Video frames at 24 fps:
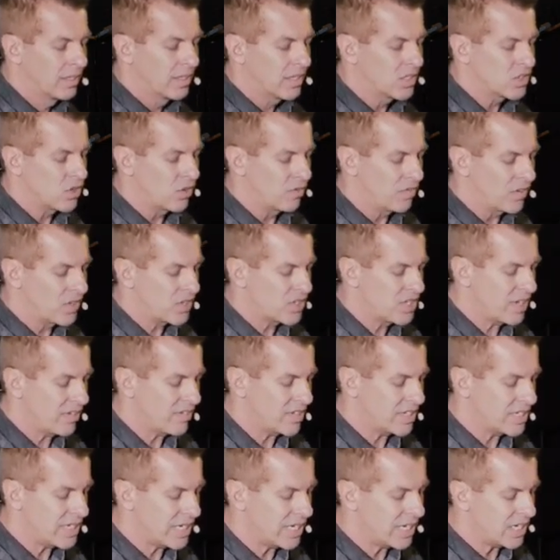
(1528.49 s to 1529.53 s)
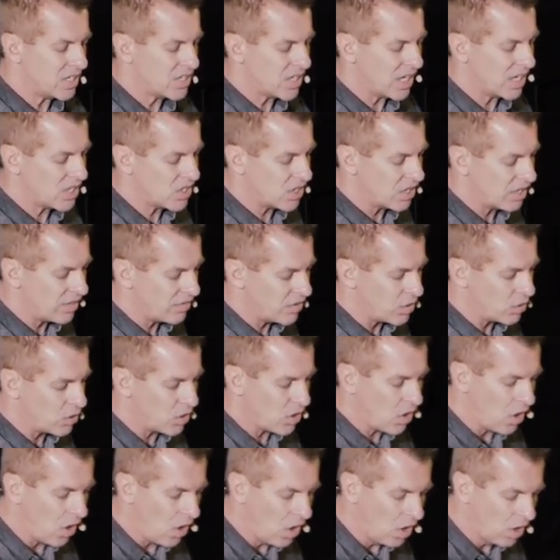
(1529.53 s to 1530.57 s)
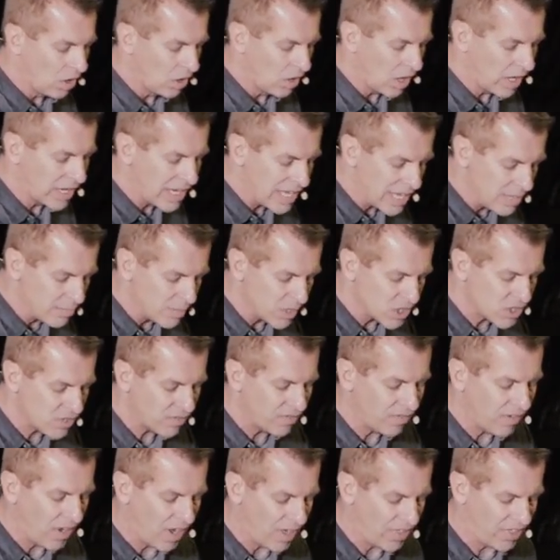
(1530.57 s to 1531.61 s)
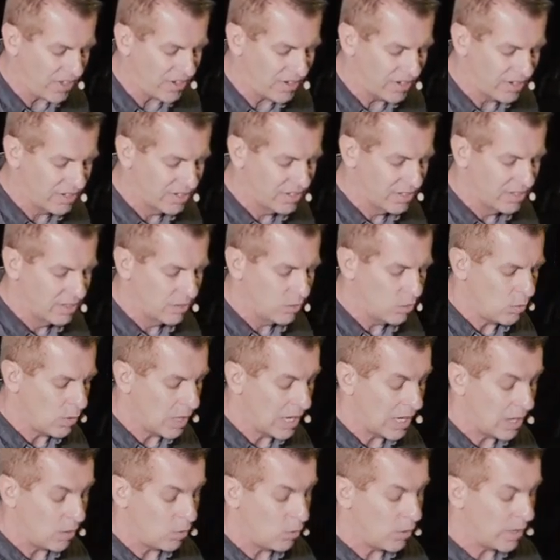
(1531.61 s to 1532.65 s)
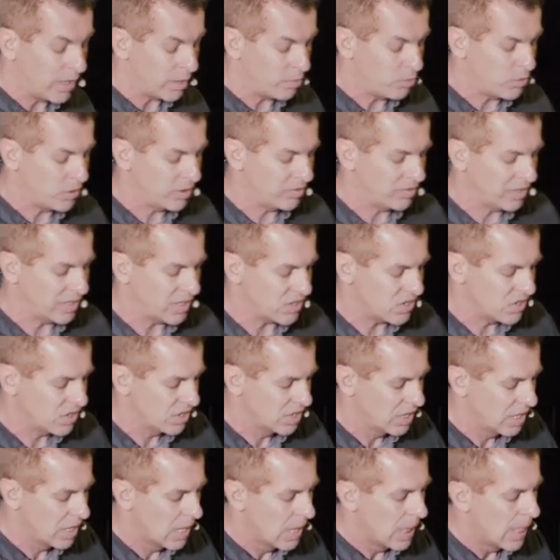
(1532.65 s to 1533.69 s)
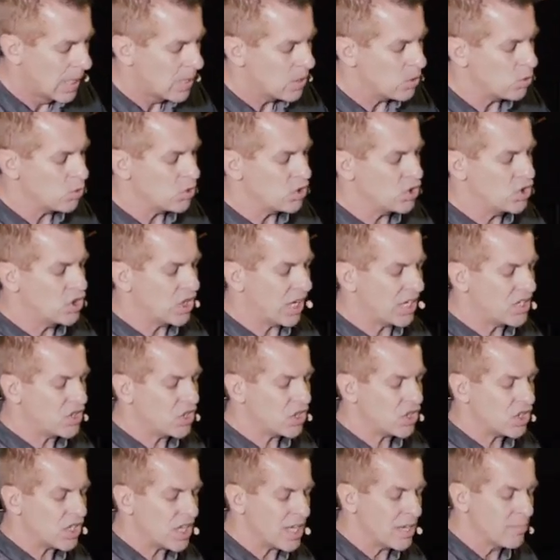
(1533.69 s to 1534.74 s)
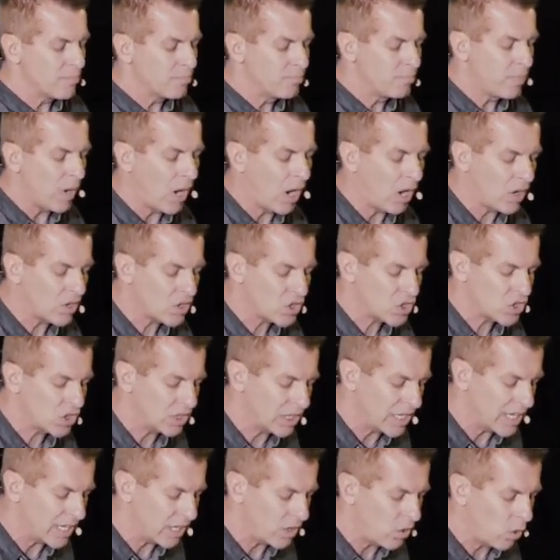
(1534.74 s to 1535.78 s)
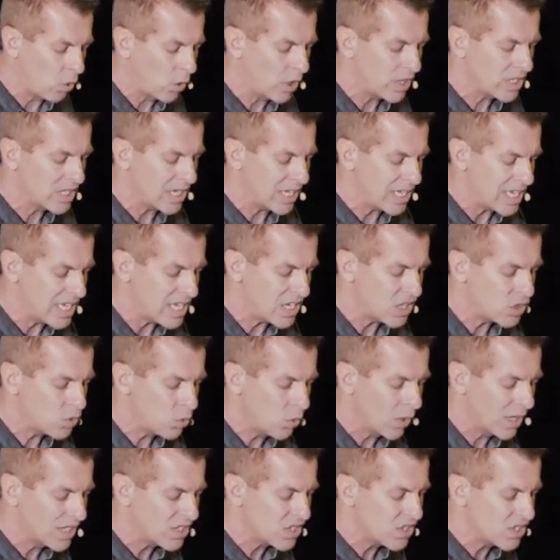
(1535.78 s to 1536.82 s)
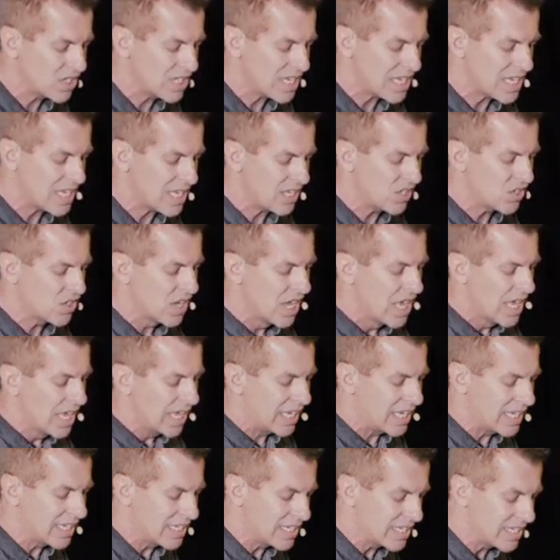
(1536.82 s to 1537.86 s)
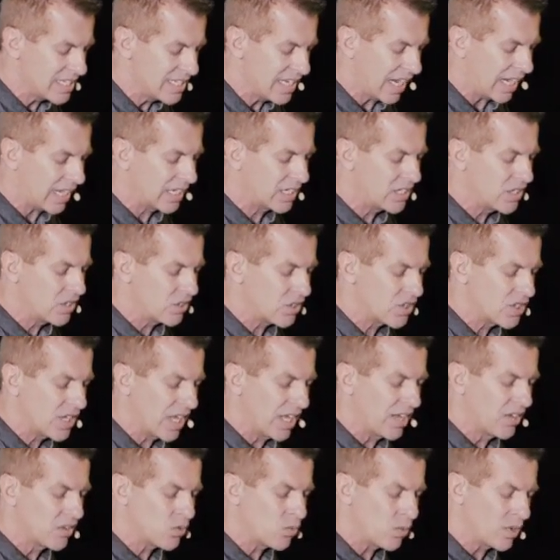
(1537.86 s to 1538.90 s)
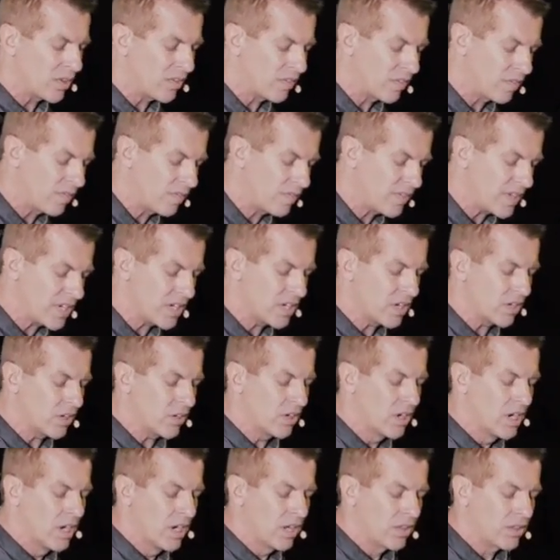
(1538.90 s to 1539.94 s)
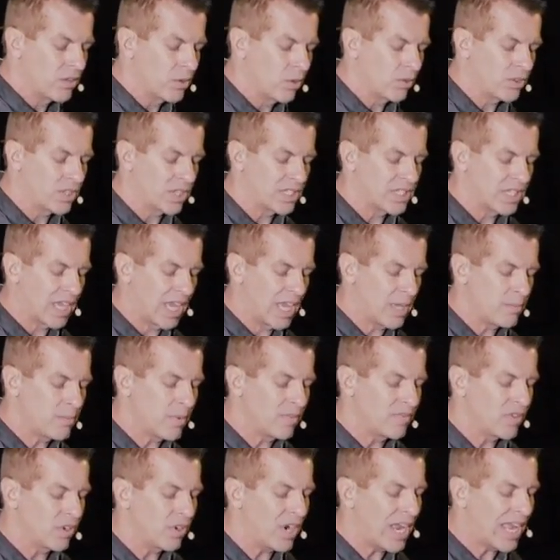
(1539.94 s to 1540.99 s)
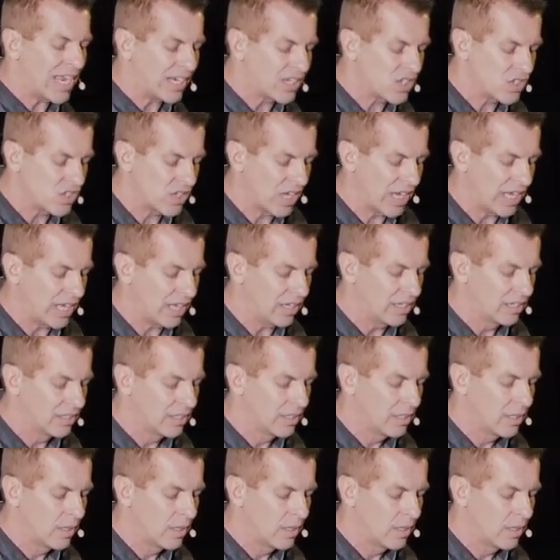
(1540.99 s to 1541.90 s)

So, verse 17, he says, And if you call on him as Father, wow, what a privilege, who judges impartially according to each one's deeds, conduct yourselves with fear throughout the time of your exile.